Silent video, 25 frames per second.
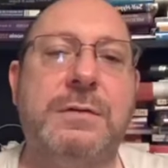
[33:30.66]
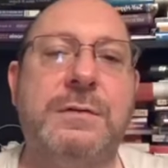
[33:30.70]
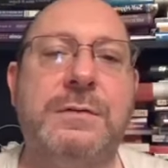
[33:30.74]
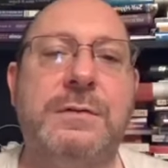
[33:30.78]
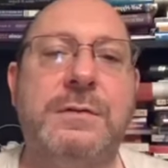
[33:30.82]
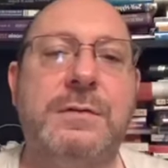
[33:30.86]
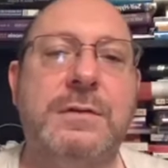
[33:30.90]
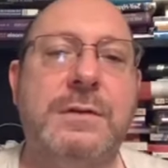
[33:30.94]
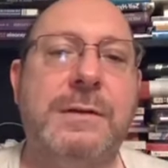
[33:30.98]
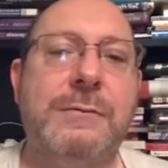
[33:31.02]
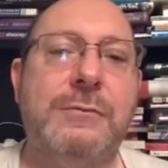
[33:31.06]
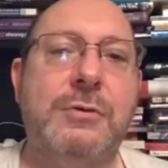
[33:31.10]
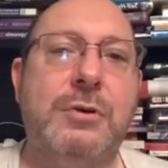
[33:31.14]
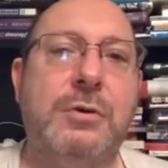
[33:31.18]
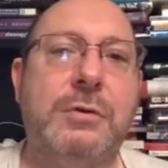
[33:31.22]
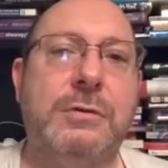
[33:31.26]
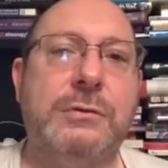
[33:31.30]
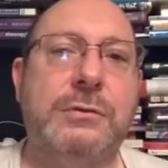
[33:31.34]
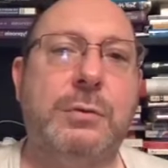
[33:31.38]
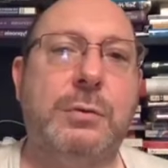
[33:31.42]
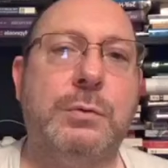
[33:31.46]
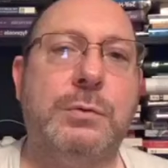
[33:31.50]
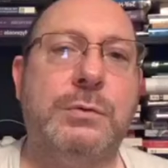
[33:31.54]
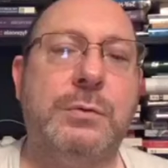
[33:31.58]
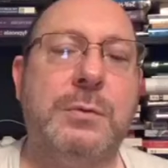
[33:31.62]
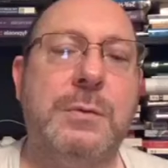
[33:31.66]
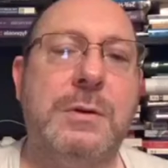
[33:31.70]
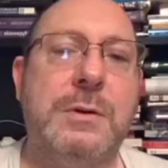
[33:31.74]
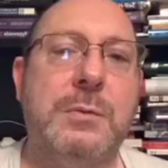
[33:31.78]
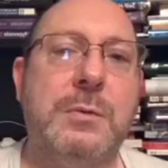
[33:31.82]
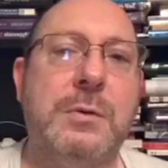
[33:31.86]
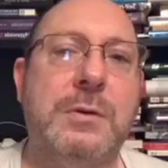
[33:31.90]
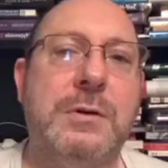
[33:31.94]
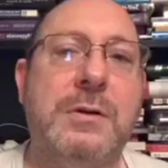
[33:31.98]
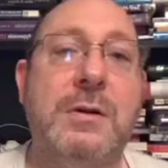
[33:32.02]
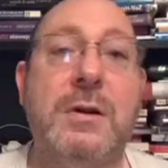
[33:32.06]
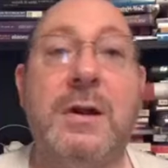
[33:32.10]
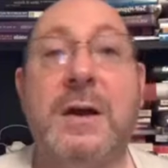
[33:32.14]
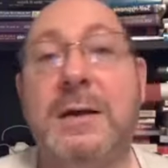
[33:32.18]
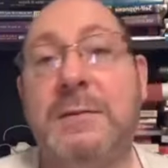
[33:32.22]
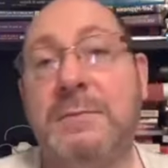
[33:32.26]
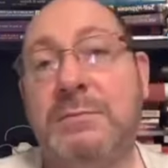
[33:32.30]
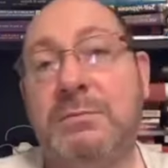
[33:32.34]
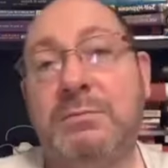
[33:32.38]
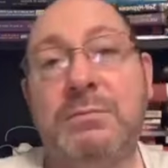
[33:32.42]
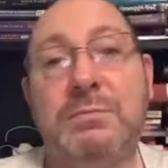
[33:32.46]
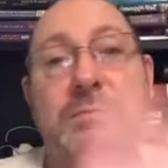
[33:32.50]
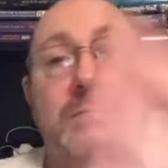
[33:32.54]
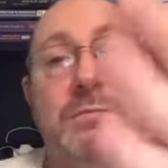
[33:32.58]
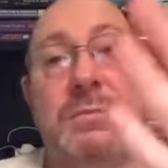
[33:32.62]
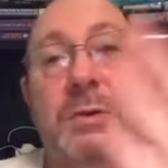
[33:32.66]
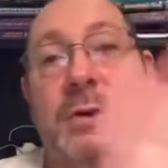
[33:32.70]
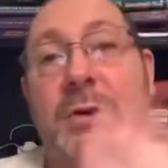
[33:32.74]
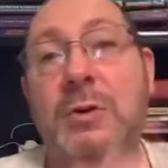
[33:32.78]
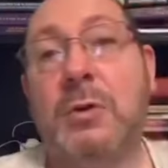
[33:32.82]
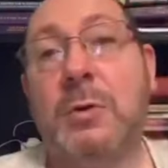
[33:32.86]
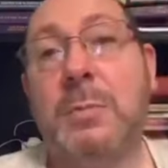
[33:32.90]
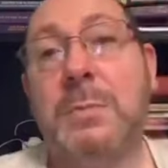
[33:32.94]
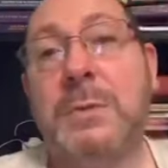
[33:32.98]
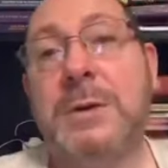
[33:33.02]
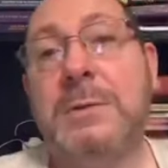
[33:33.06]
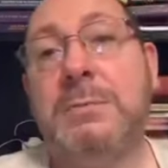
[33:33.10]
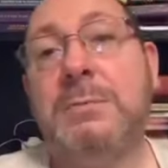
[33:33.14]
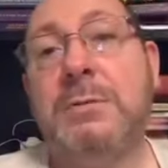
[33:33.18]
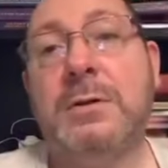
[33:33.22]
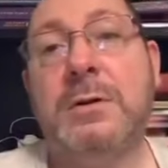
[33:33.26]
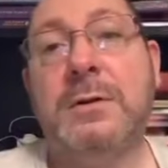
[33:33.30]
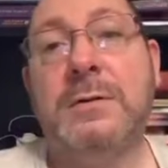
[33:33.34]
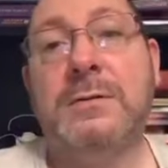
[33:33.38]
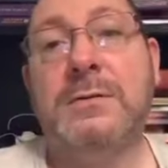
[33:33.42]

You haven't got to talk to anyone, like a lot of people that have